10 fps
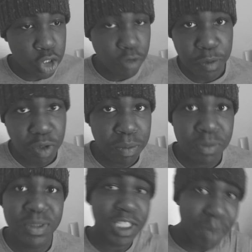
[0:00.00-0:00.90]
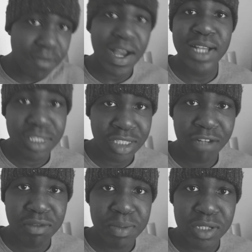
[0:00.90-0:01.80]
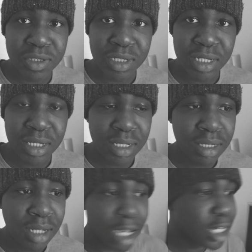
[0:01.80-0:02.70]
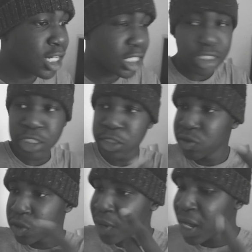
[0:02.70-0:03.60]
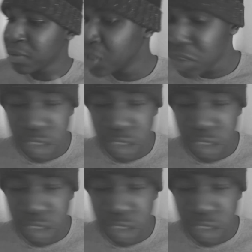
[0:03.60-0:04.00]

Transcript: solve your problems is by fighting the other person. And then this is the reason why I'm seeing